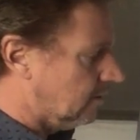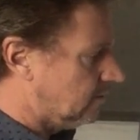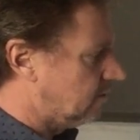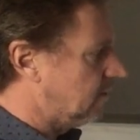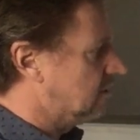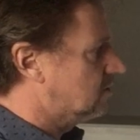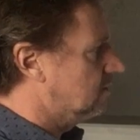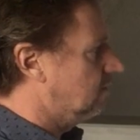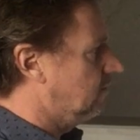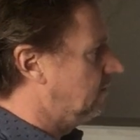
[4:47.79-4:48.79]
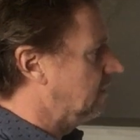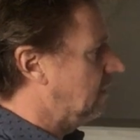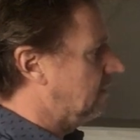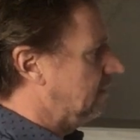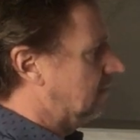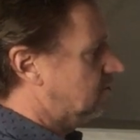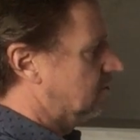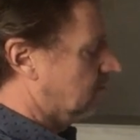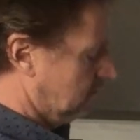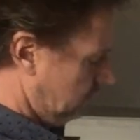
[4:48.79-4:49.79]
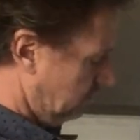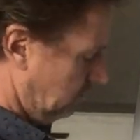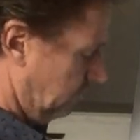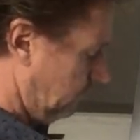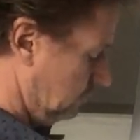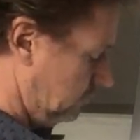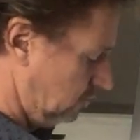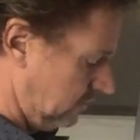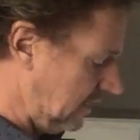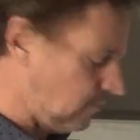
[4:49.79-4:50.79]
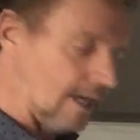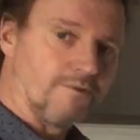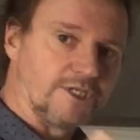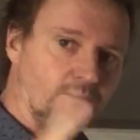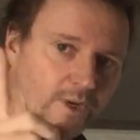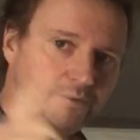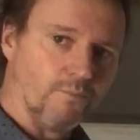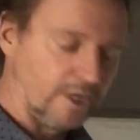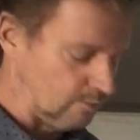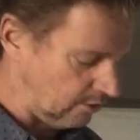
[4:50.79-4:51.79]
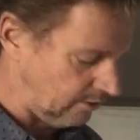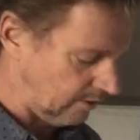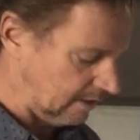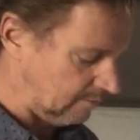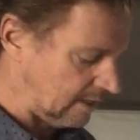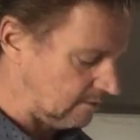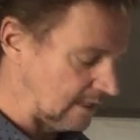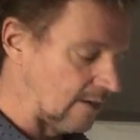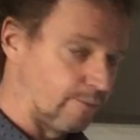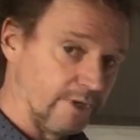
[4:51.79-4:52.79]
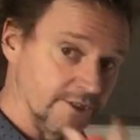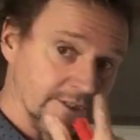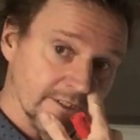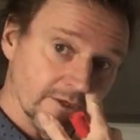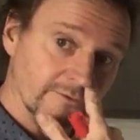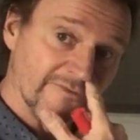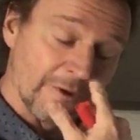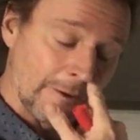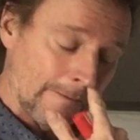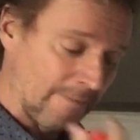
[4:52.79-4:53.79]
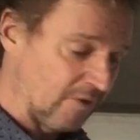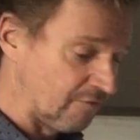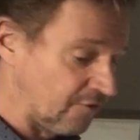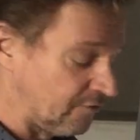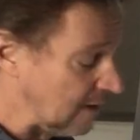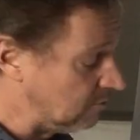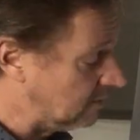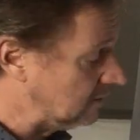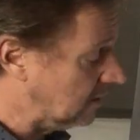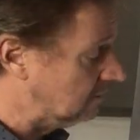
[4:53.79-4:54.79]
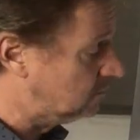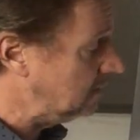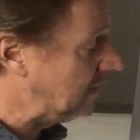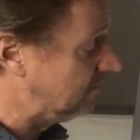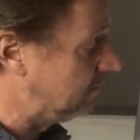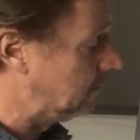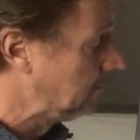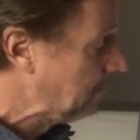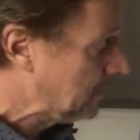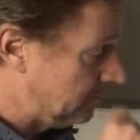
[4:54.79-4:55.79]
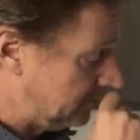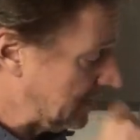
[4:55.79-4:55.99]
the things that are in our circle of concern. I will say one more thing about our president of our country. I live in the